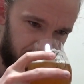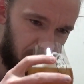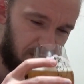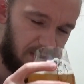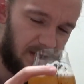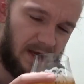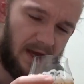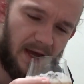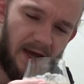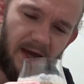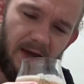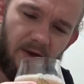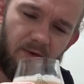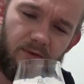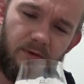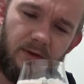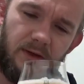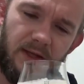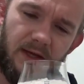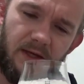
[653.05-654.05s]
but yeah, it
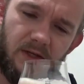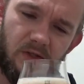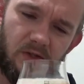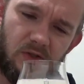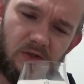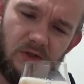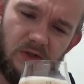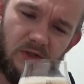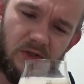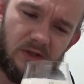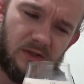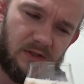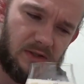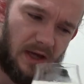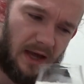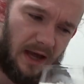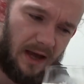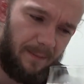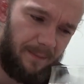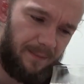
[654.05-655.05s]
really is
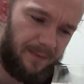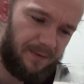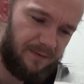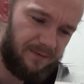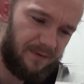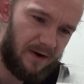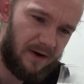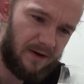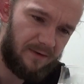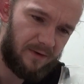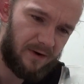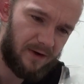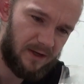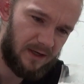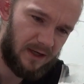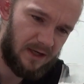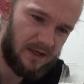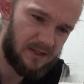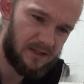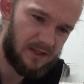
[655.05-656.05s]
just um, very, very
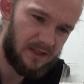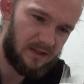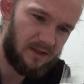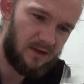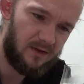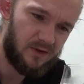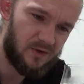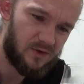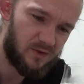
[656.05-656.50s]
nicely done.